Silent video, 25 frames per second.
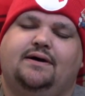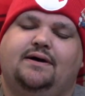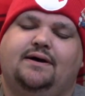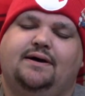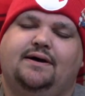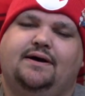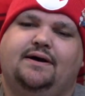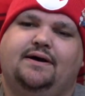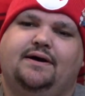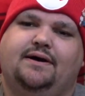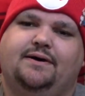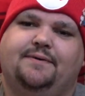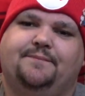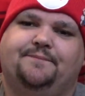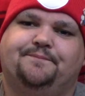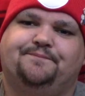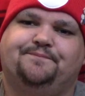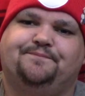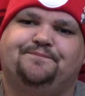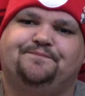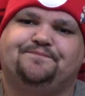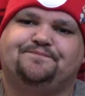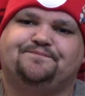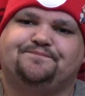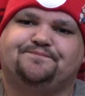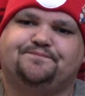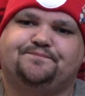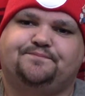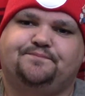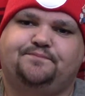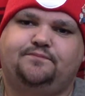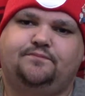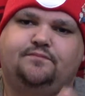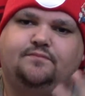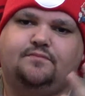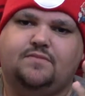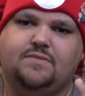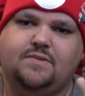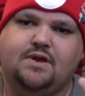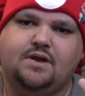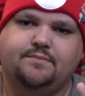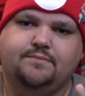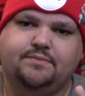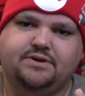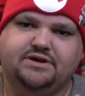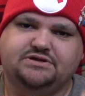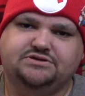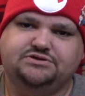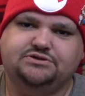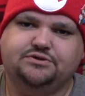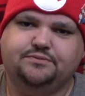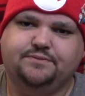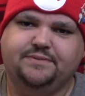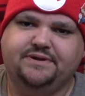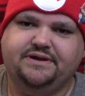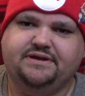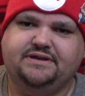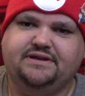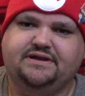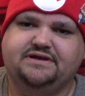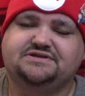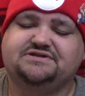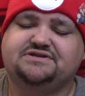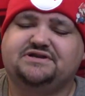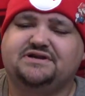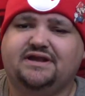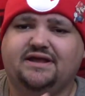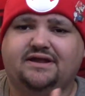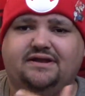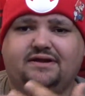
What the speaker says: But I sold my collection,